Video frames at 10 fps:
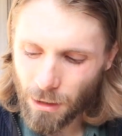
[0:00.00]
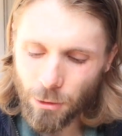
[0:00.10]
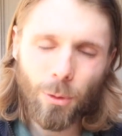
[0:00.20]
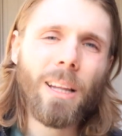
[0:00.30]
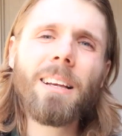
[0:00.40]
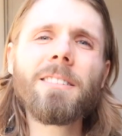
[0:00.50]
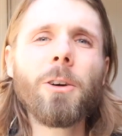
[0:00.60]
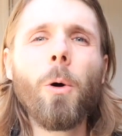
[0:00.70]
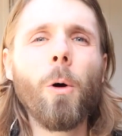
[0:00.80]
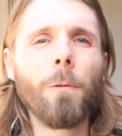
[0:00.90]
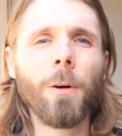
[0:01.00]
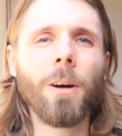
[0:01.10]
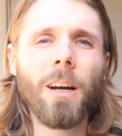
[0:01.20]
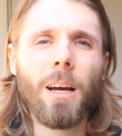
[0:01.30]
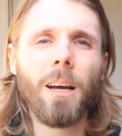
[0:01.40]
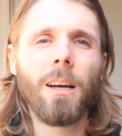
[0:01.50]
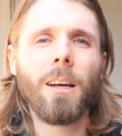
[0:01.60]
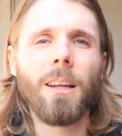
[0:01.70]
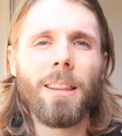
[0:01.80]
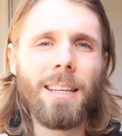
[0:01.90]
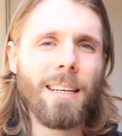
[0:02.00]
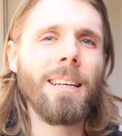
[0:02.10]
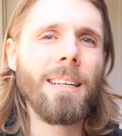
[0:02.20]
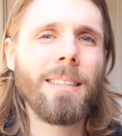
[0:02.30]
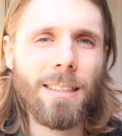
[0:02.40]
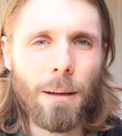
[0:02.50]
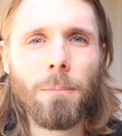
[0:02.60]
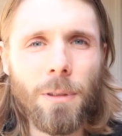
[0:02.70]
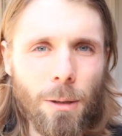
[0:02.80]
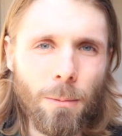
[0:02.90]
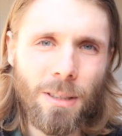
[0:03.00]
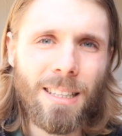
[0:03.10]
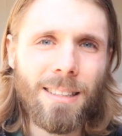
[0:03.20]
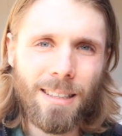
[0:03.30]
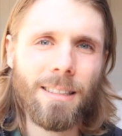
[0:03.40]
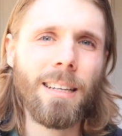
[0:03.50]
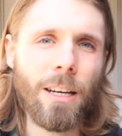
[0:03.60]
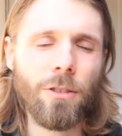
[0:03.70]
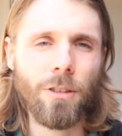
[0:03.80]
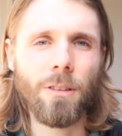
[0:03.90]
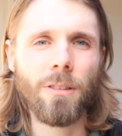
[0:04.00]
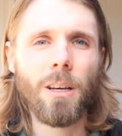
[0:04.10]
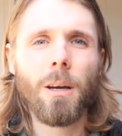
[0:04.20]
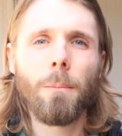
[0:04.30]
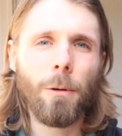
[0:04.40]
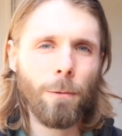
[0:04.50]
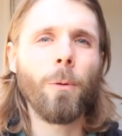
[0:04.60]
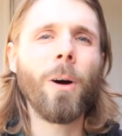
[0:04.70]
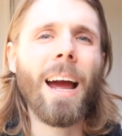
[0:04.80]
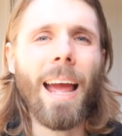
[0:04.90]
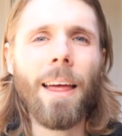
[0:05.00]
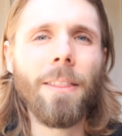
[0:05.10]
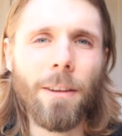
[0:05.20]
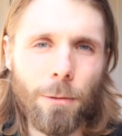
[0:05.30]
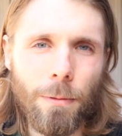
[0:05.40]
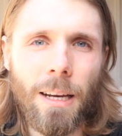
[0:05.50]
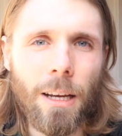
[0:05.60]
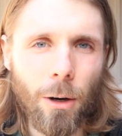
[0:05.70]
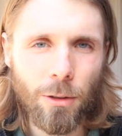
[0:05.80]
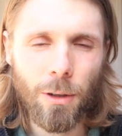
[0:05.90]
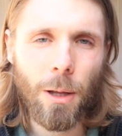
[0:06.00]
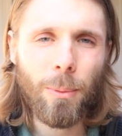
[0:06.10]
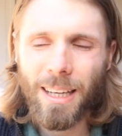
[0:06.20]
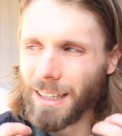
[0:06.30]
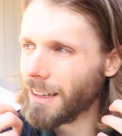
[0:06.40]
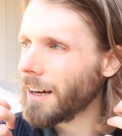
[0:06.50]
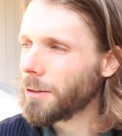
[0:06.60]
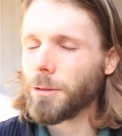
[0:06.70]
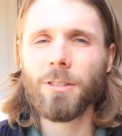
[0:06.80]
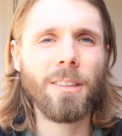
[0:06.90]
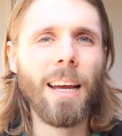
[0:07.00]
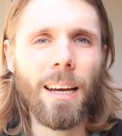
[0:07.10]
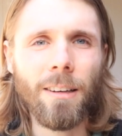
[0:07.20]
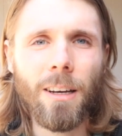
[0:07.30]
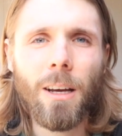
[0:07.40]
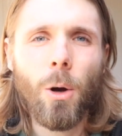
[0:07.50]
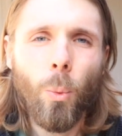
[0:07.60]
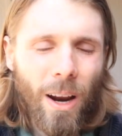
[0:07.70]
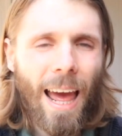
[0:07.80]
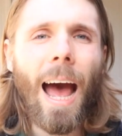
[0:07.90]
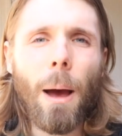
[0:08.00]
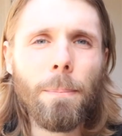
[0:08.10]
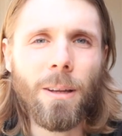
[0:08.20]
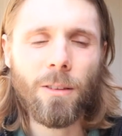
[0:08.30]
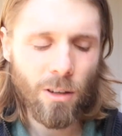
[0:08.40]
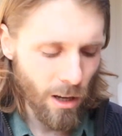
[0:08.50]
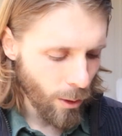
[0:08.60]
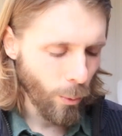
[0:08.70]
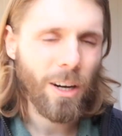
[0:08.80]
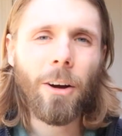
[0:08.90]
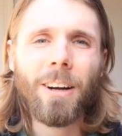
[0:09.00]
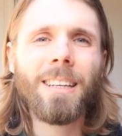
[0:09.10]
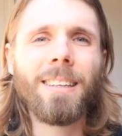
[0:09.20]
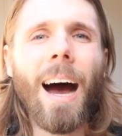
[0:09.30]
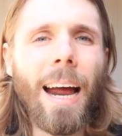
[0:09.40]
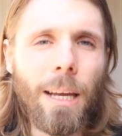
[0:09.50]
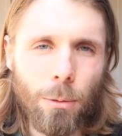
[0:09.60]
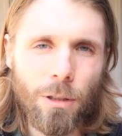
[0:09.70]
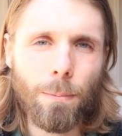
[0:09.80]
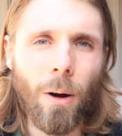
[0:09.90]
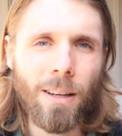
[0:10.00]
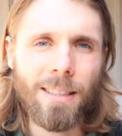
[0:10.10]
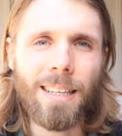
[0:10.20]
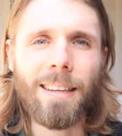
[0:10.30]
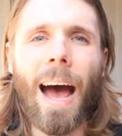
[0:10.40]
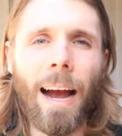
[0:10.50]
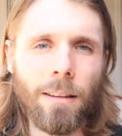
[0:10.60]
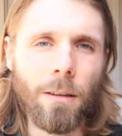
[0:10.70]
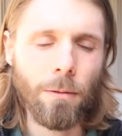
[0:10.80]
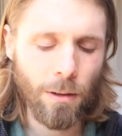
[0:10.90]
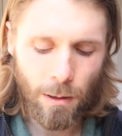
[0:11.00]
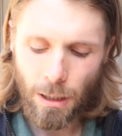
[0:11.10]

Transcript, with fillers: So let's go over the symptoms and sensations before I end this video so that we can understand what happens when our anxiety response is active.